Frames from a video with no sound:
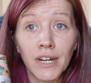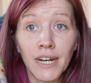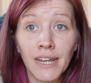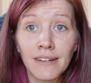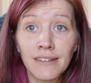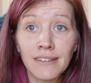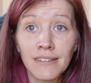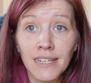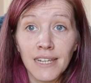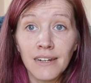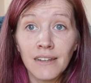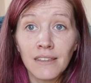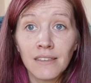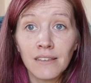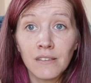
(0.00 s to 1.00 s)
And I'd
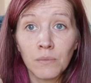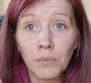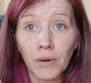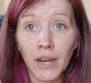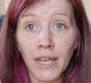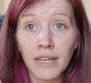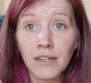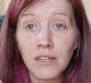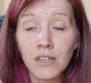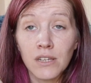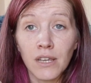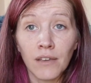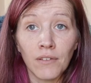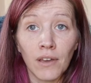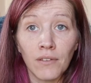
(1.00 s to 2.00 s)
seen this brand.
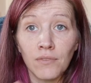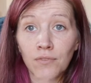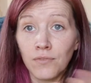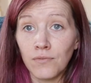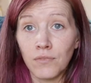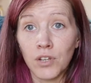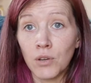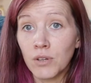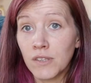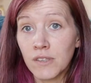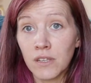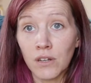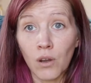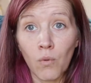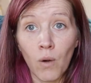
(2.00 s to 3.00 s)
I've noticed
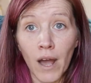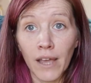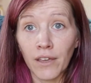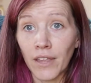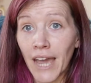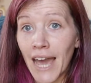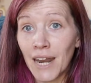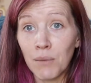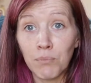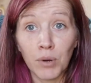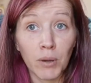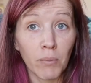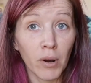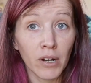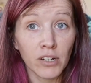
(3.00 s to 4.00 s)
it a while. I had it
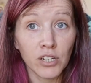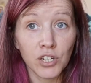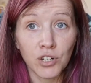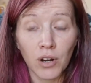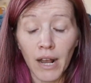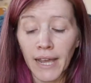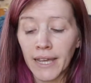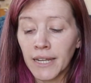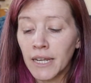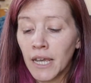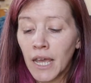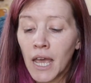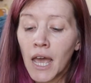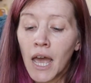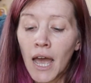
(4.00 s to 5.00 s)
bookmarked to try it.
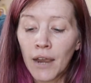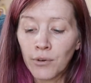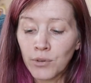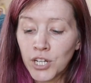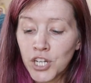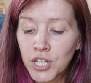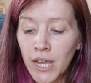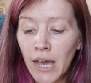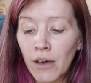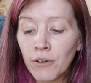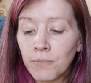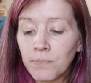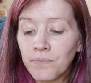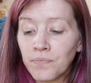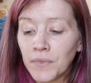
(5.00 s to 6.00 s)
I reached
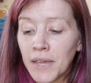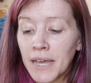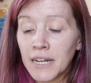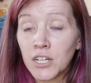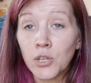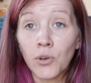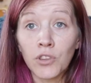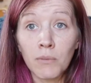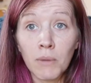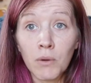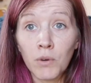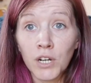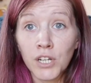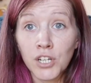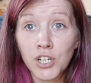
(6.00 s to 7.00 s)
out and I told them I
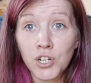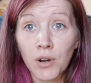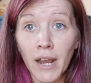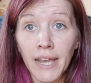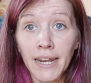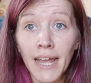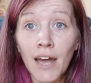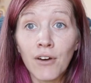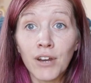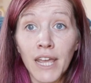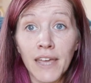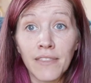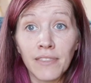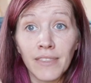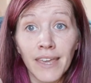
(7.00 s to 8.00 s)
wanted to try it out
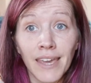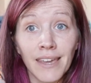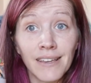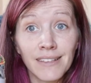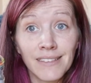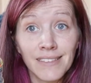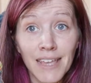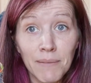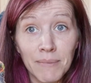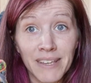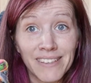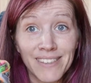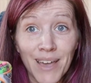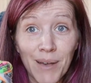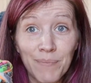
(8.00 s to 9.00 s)
and they sent me
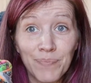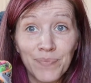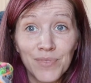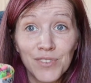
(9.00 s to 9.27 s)
some.